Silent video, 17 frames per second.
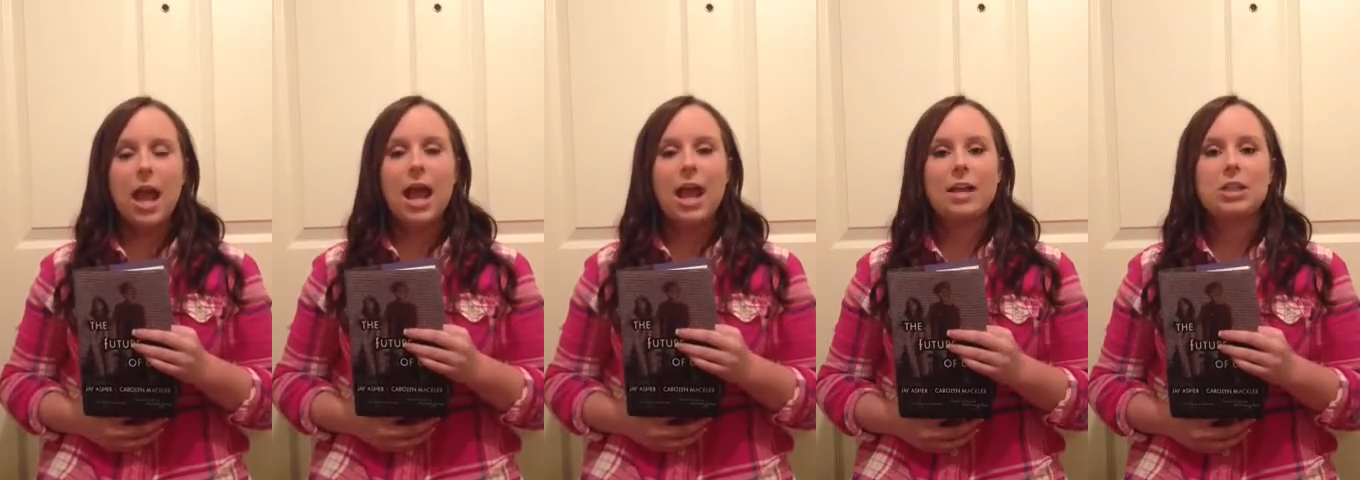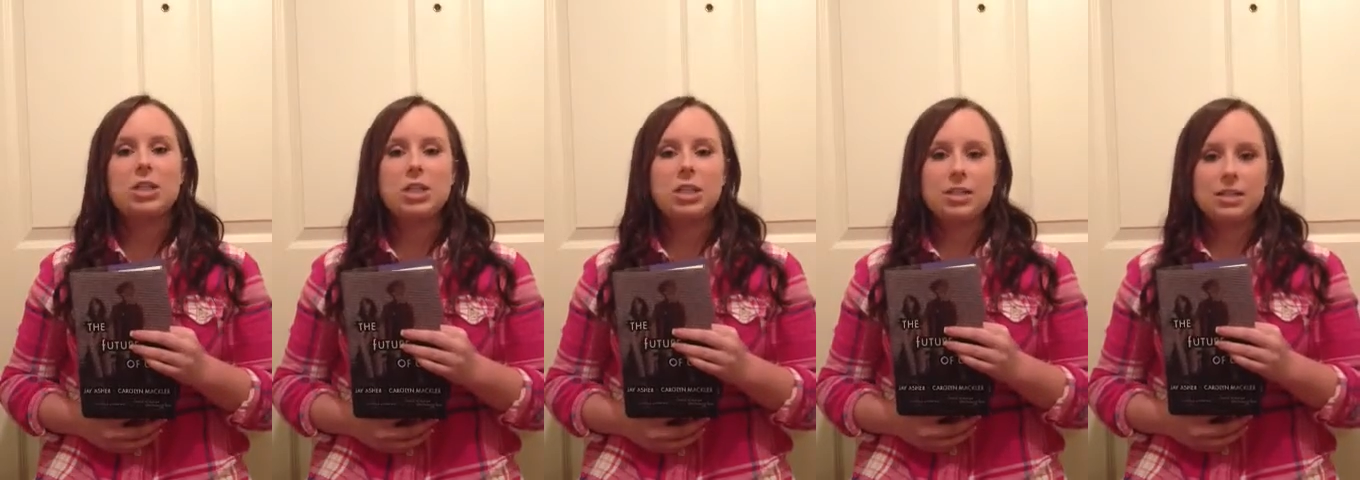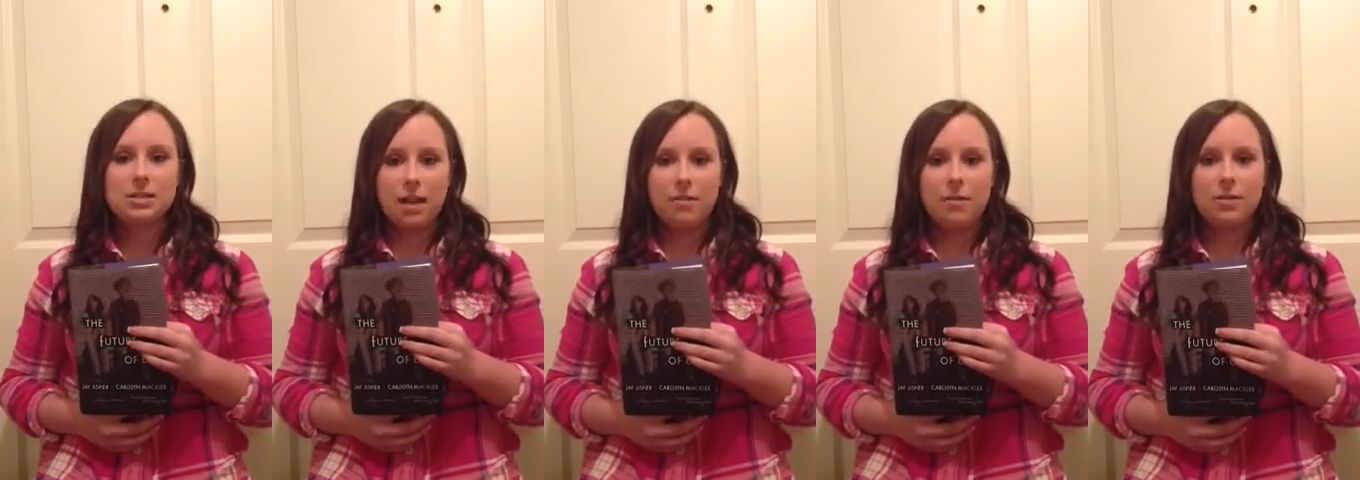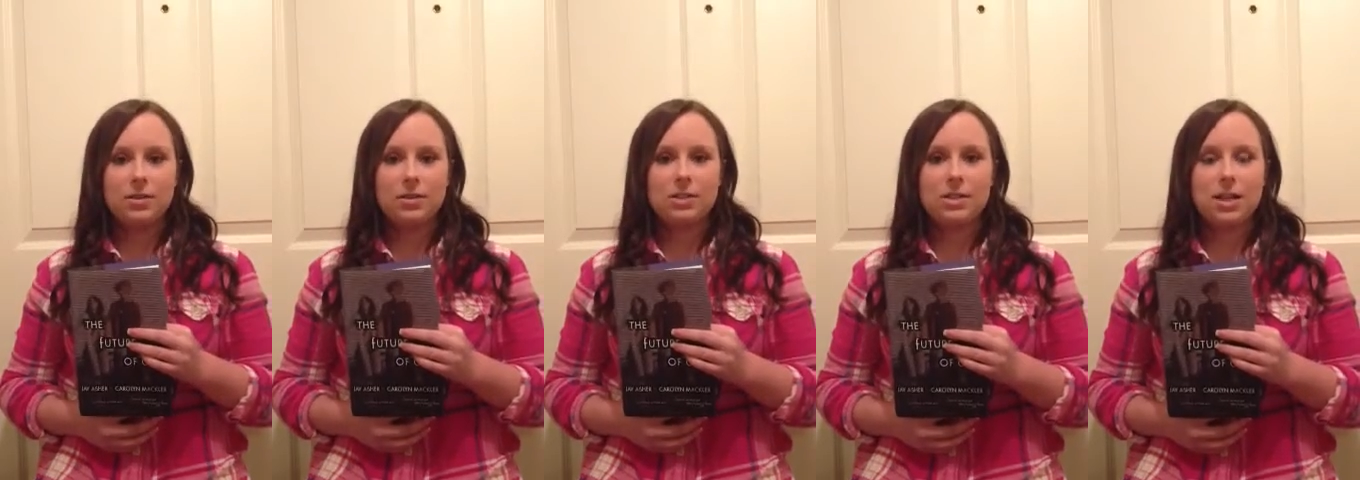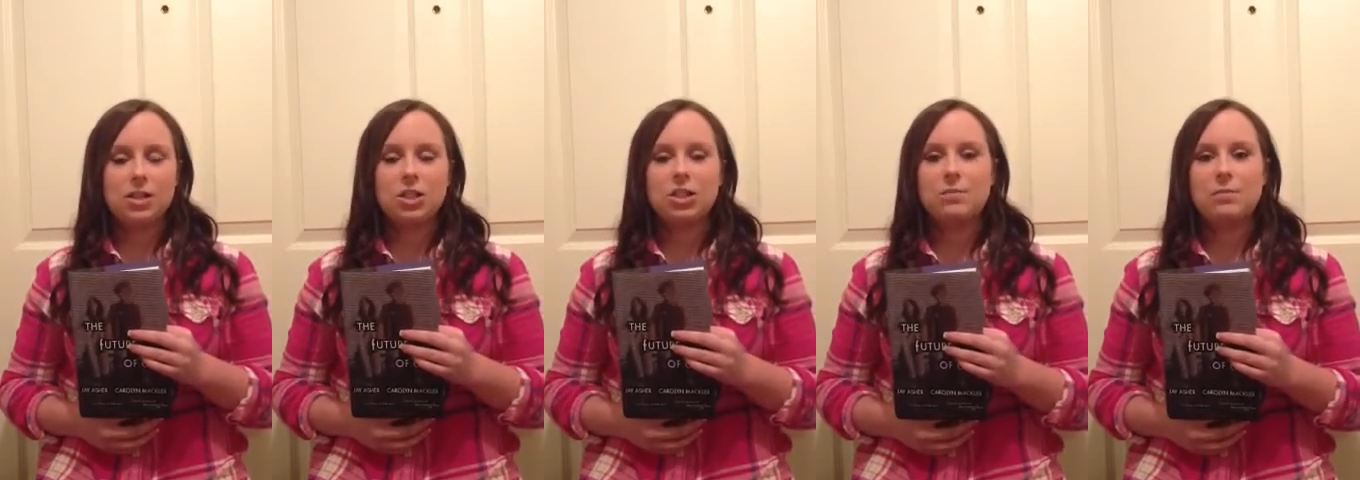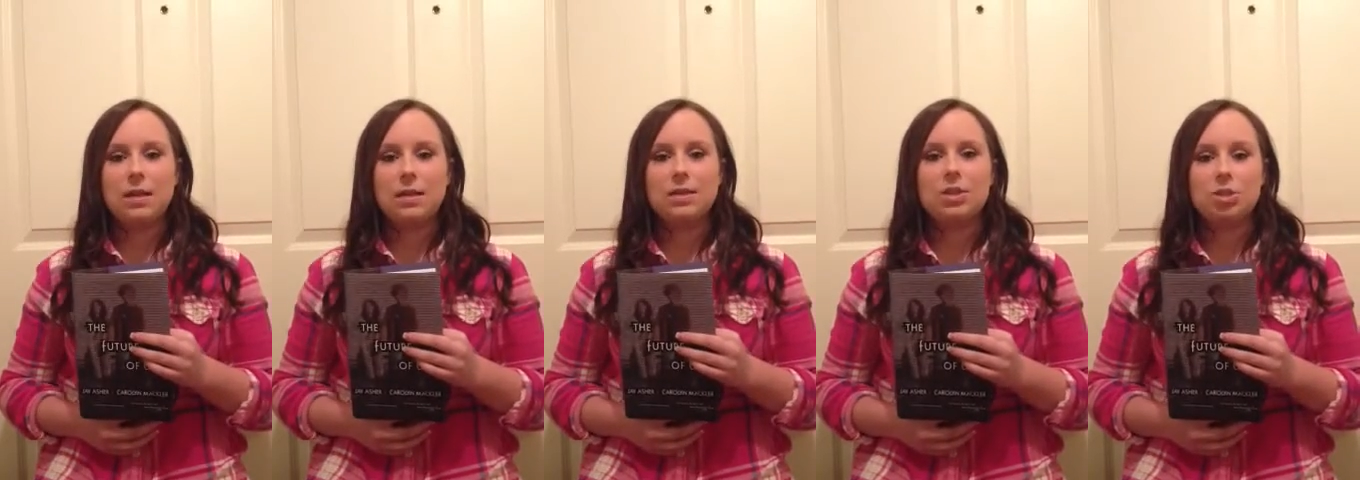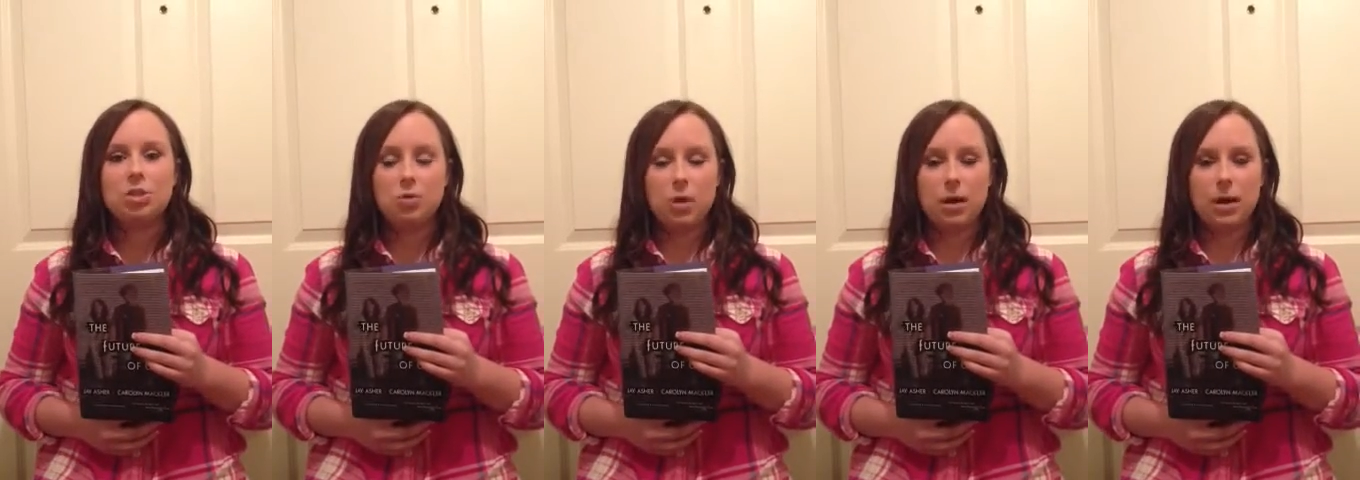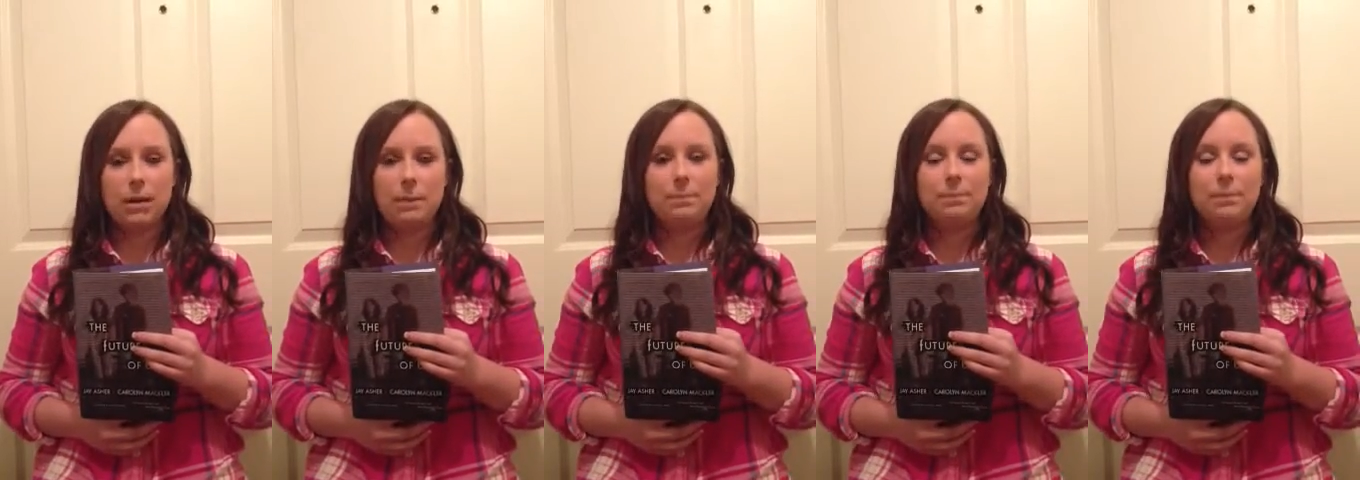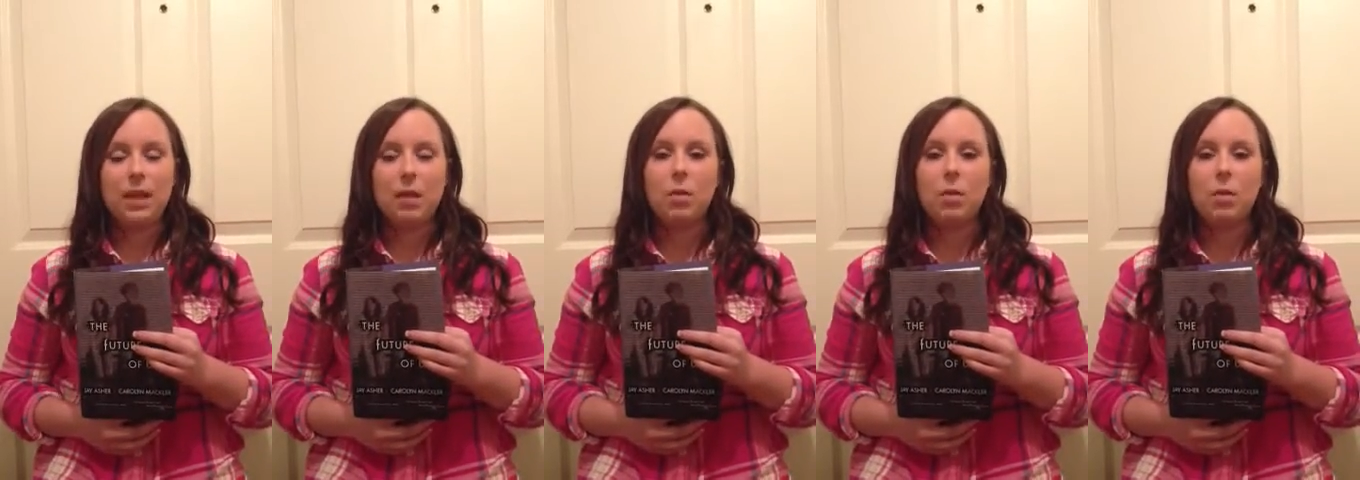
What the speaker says: and she discovers that she meets Jordan